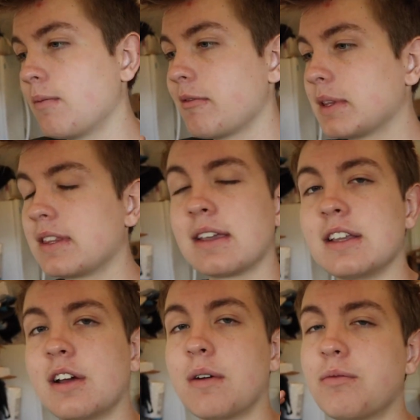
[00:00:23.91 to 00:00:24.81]
And we've been
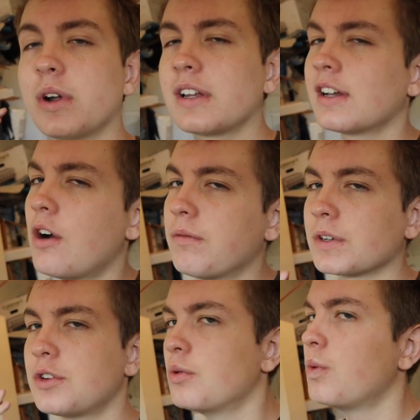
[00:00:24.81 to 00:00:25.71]
thinking, if we're gonna go for
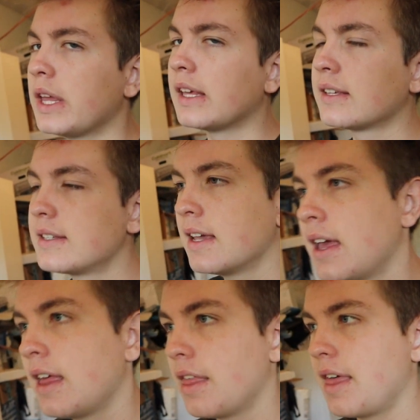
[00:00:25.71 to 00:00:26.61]
2 weeks,
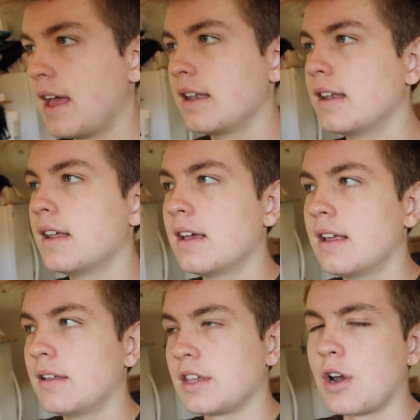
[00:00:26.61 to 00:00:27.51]
then,
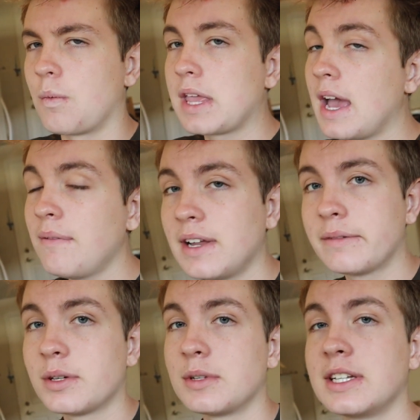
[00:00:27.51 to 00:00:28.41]
we have to
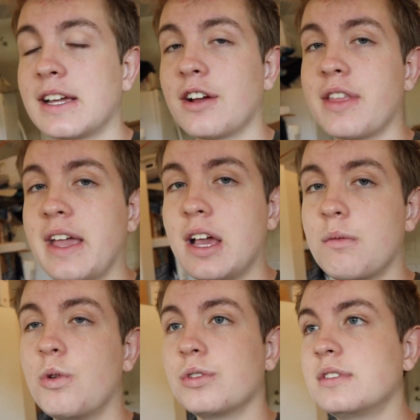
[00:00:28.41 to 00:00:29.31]
have someone to take care of the
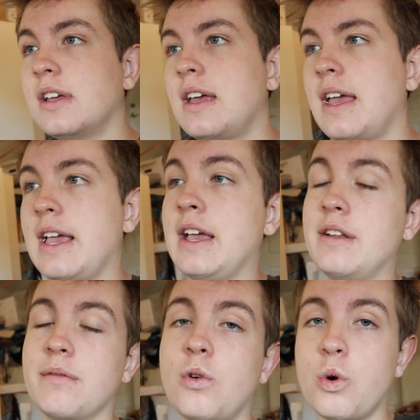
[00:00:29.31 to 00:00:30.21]
animals.
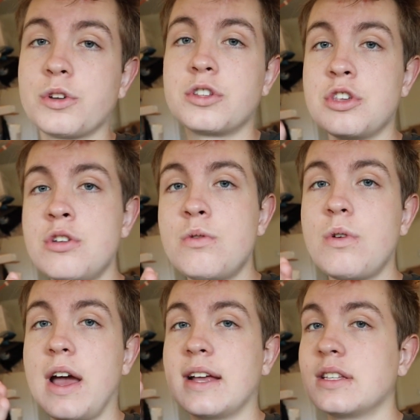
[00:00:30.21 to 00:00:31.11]
And of course,
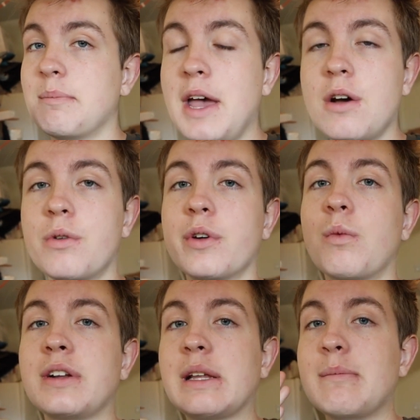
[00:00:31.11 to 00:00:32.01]
you as a pet owner
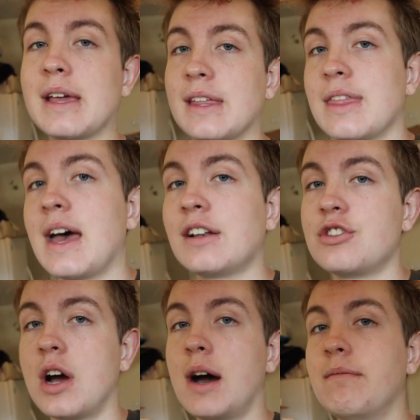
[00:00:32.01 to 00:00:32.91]
want to make that
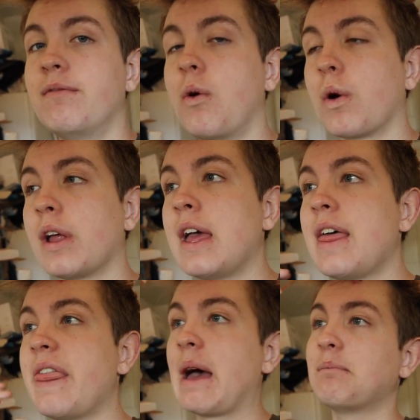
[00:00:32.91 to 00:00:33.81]
job for
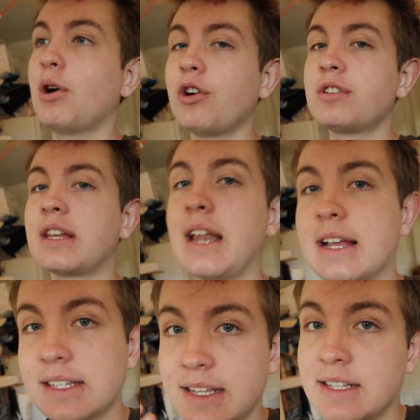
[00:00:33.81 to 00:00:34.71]
that person
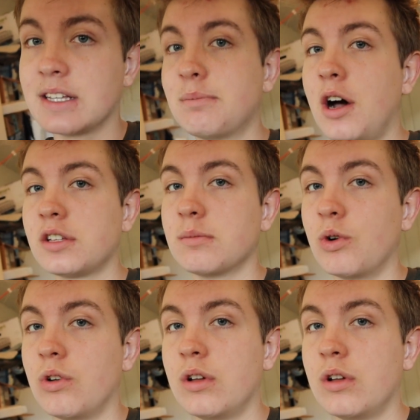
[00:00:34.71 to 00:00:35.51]
as easy as possible.